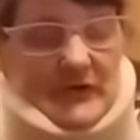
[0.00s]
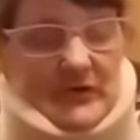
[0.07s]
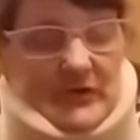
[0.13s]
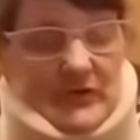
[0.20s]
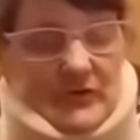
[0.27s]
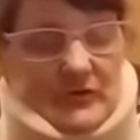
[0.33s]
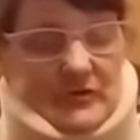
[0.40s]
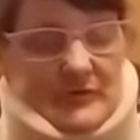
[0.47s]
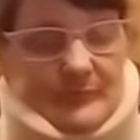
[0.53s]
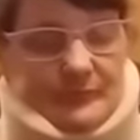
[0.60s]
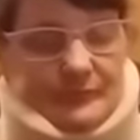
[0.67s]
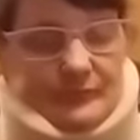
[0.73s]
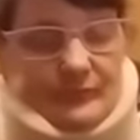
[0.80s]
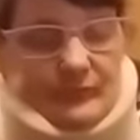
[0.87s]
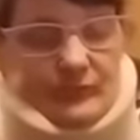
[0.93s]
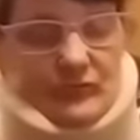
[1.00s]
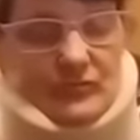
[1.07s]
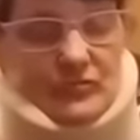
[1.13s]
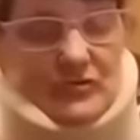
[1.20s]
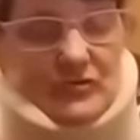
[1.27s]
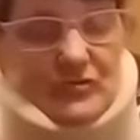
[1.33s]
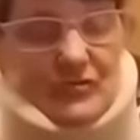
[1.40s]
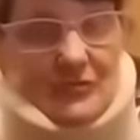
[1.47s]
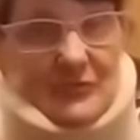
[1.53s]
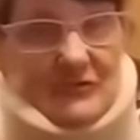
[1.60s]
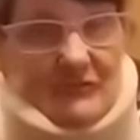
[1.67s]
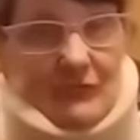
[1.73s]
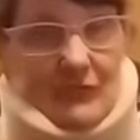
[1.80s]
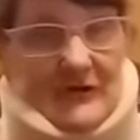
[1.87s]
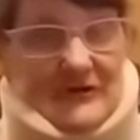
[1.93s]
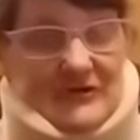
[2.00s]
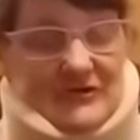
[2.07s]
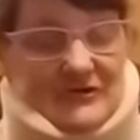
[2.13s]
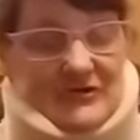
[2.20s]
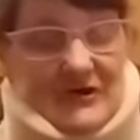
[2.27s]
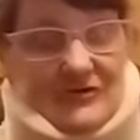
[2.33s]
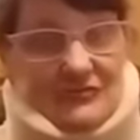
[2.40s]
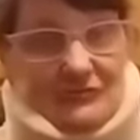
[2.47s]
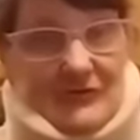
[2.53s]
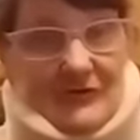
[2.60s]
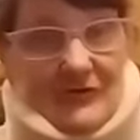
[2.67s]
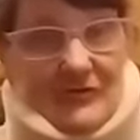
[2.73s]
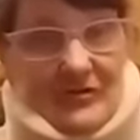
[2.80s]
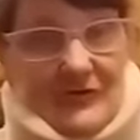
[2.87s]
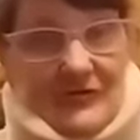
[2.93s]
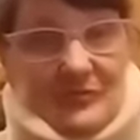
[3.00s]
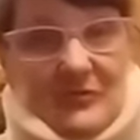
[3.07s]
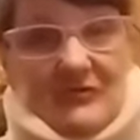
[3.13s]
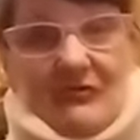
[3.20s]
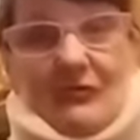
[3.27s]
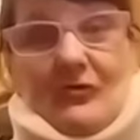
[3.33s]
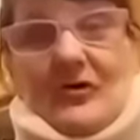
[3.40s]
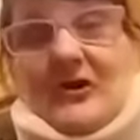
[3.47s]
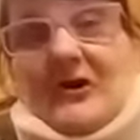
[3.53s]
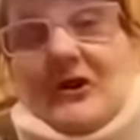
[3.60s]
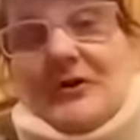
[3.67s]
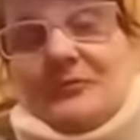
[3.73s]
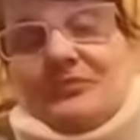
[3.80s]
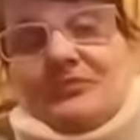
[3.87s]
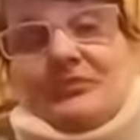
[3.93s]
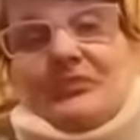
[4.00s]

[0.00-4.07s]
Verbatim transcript: And um, so before I did a test run on this before I um,